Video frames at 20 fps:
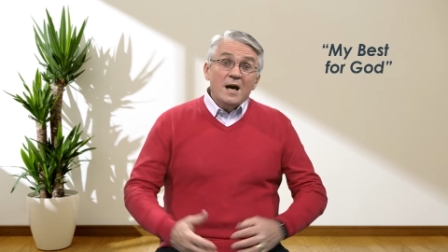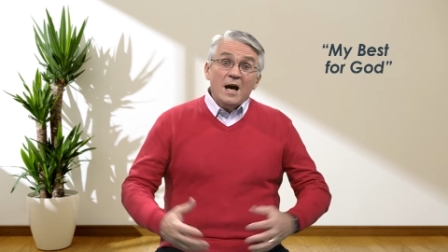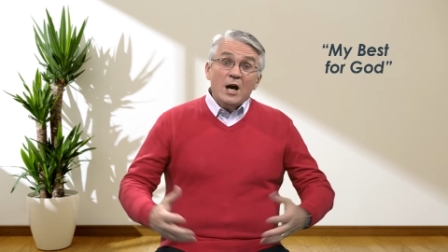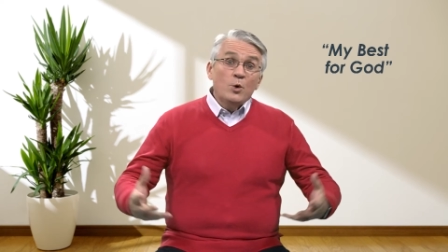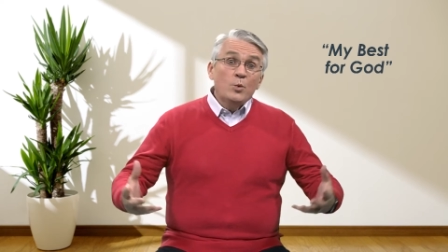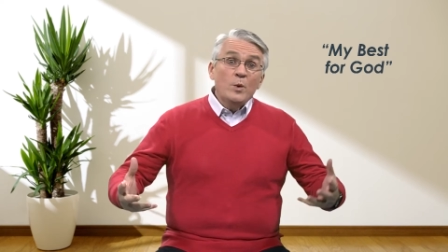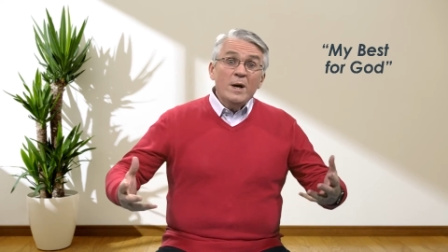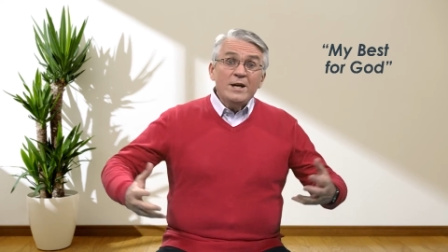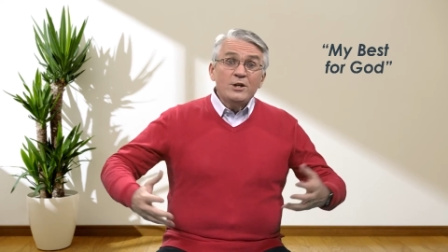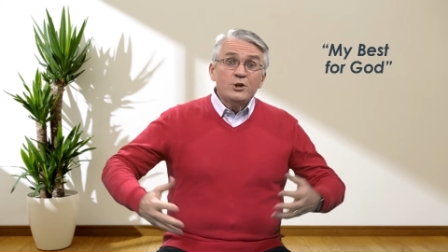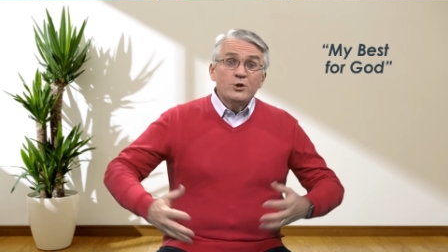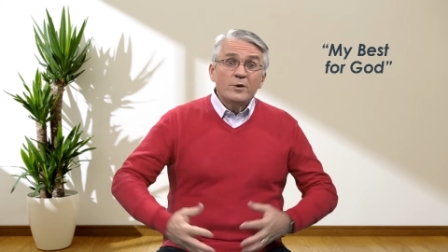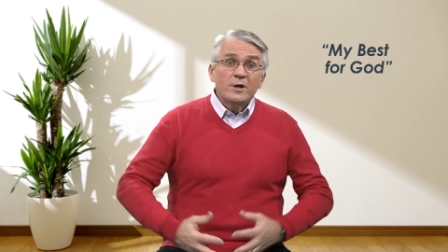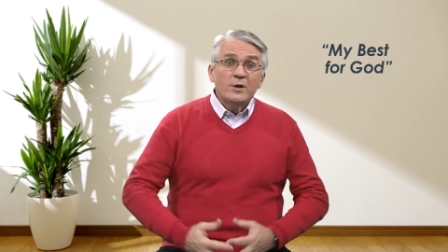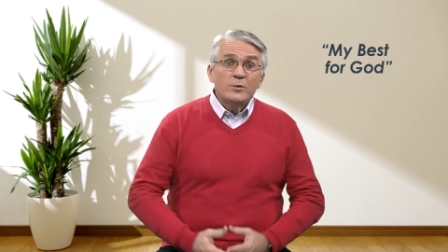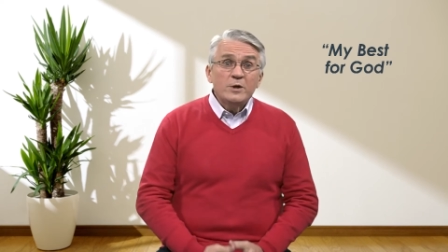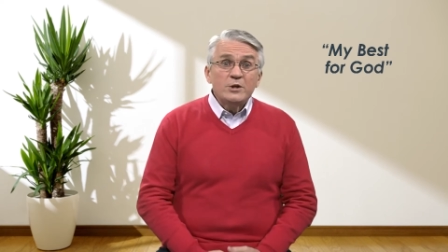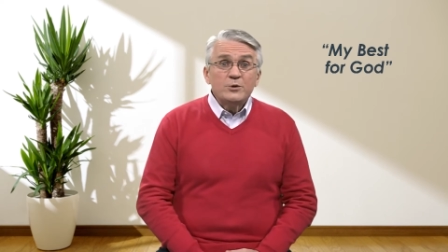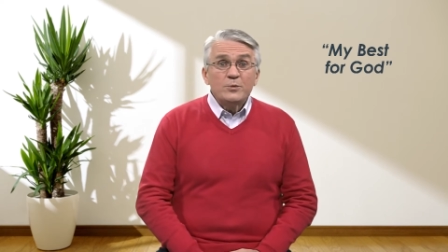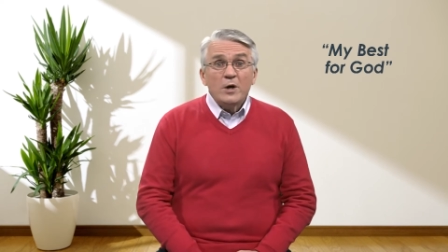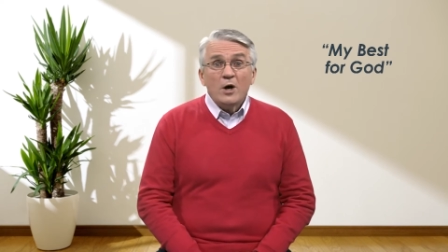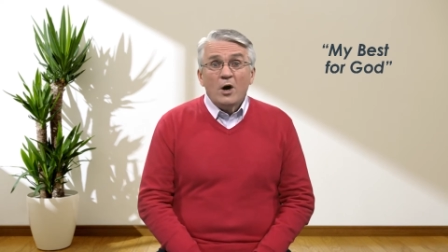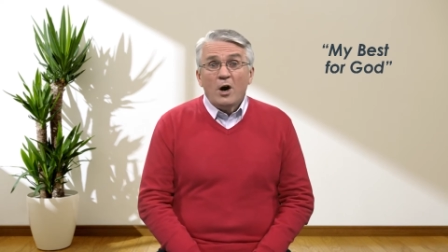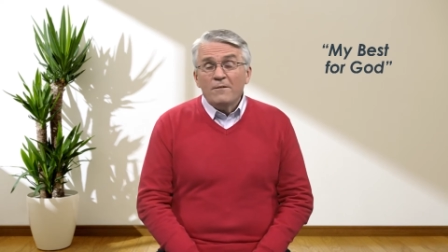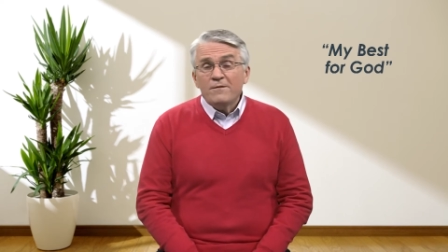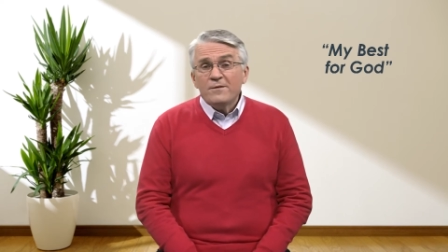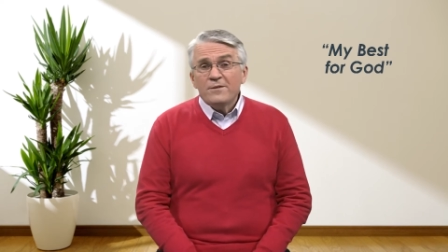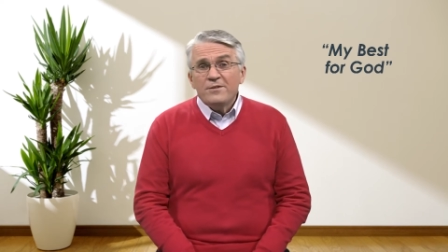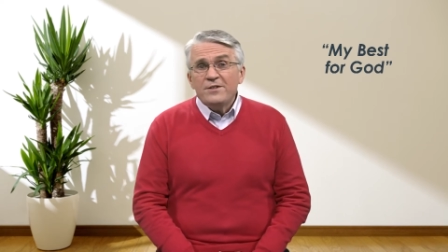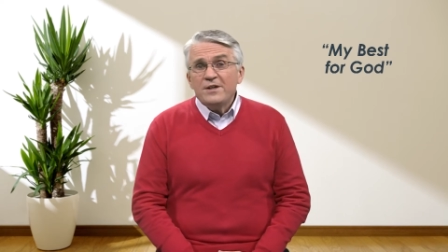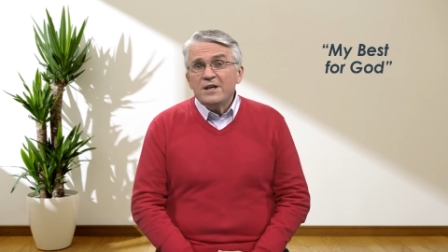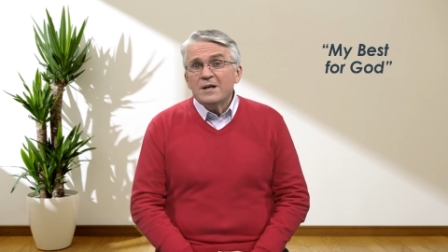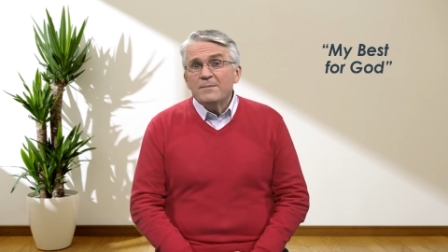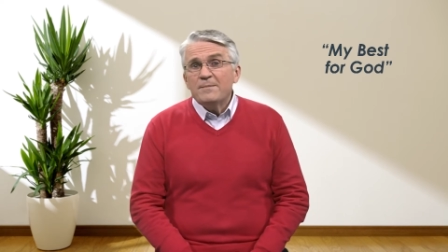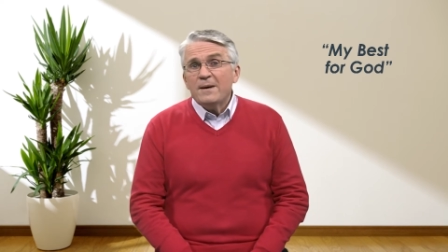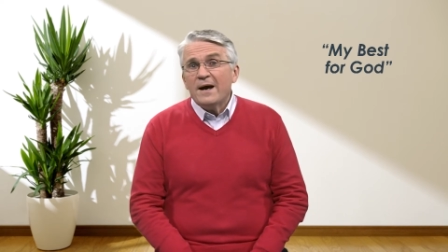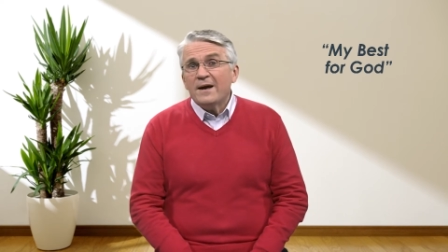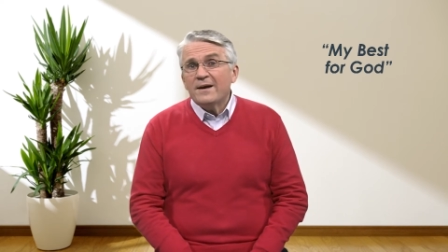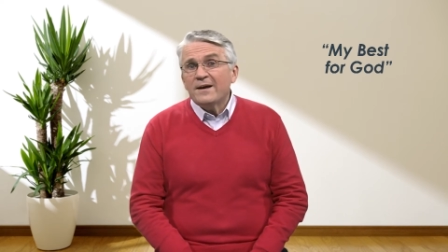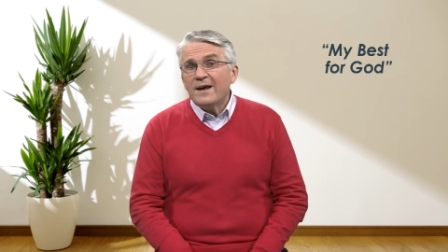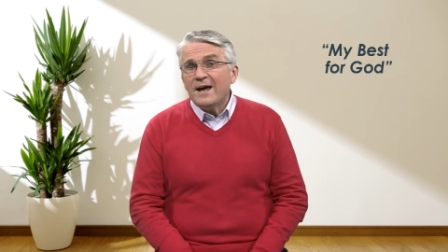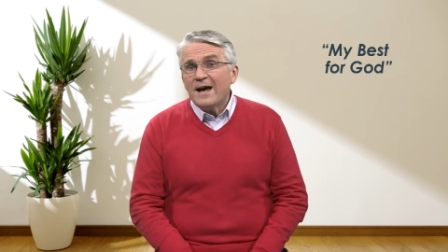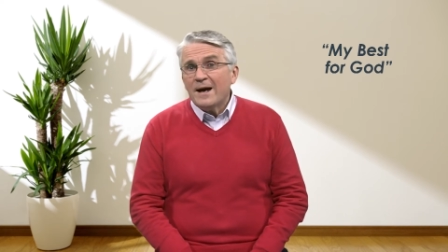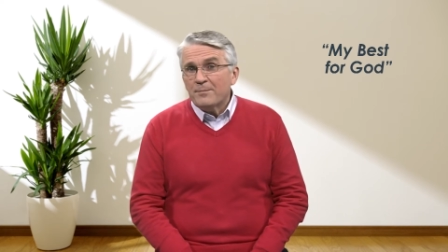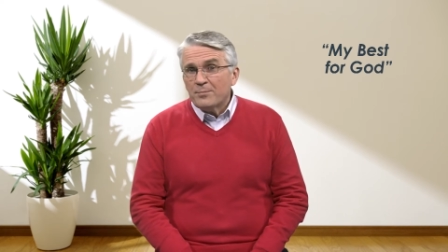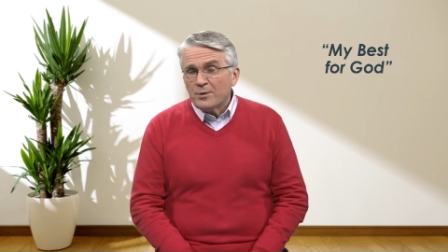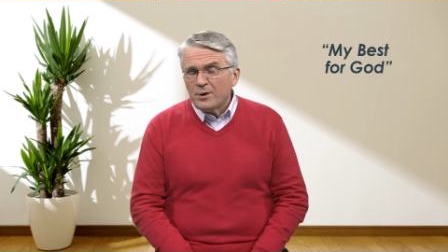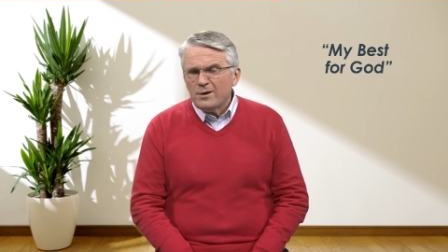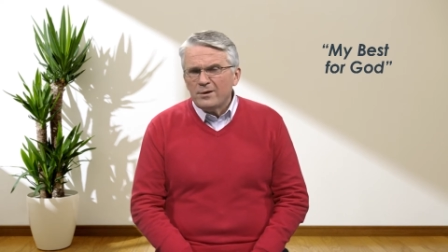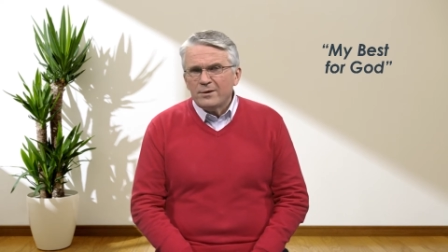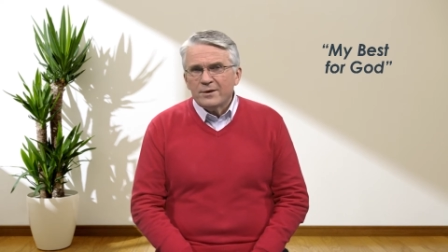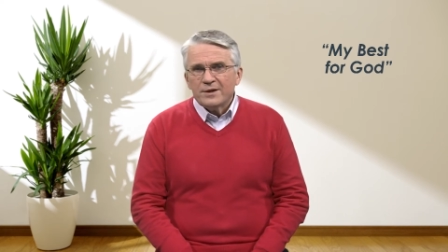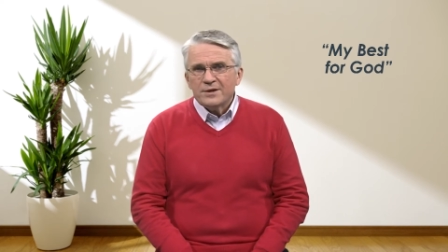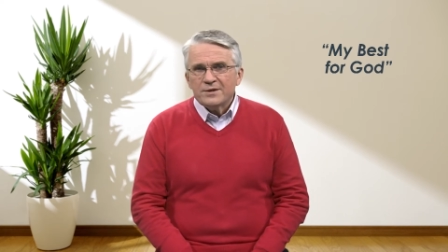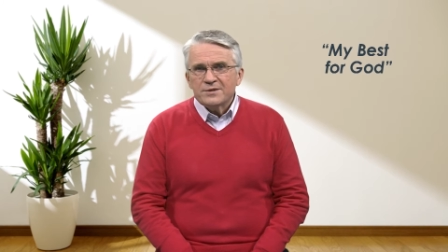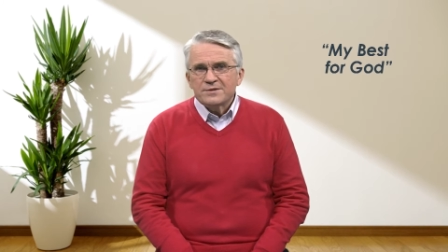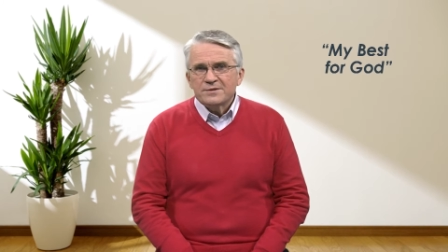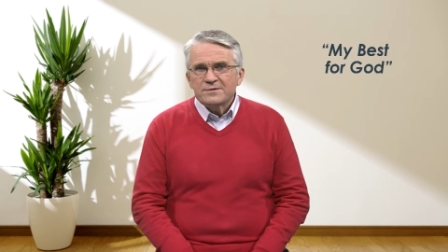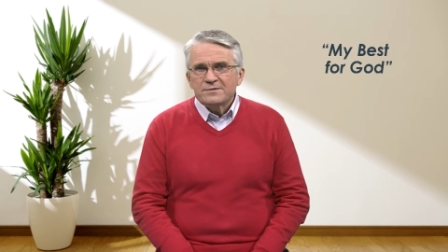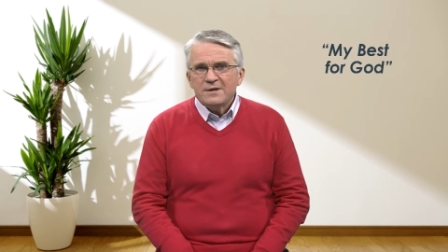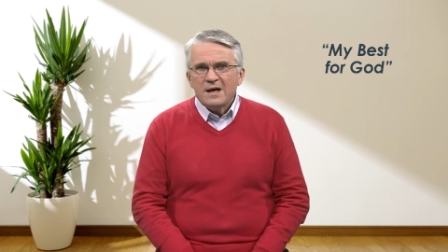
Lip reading: a week during which we often think about our priorities,